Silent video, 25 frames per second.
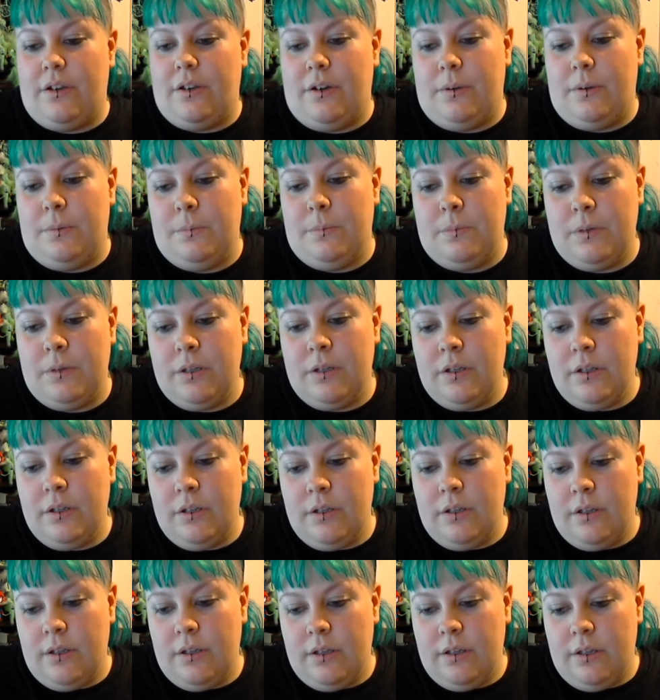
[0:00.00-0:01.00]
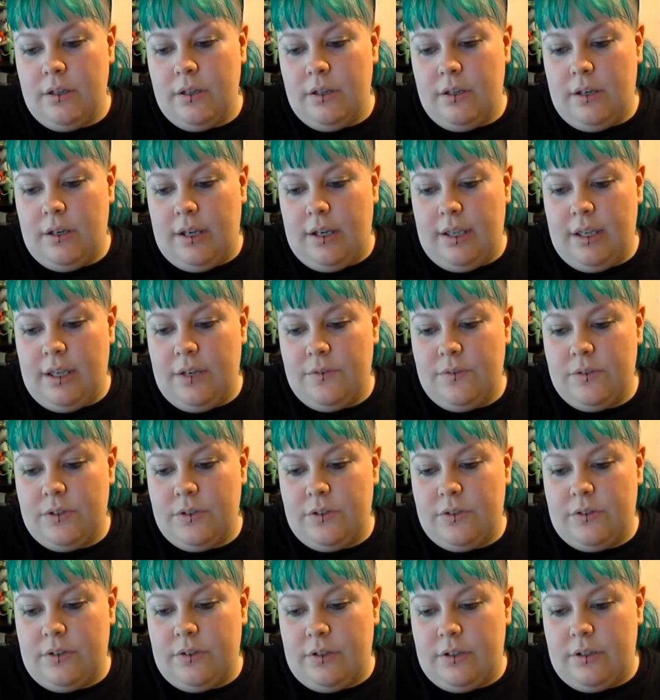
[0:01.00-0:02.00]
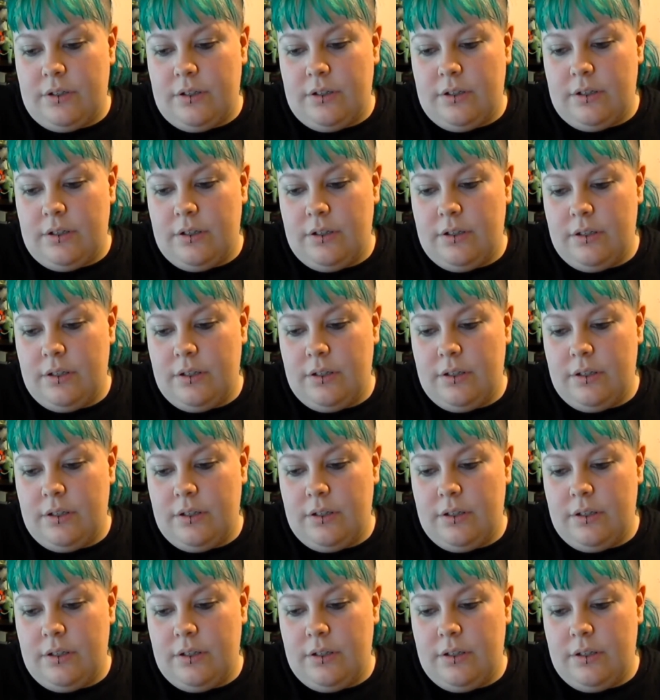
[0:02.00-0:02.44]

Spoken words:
I haven't done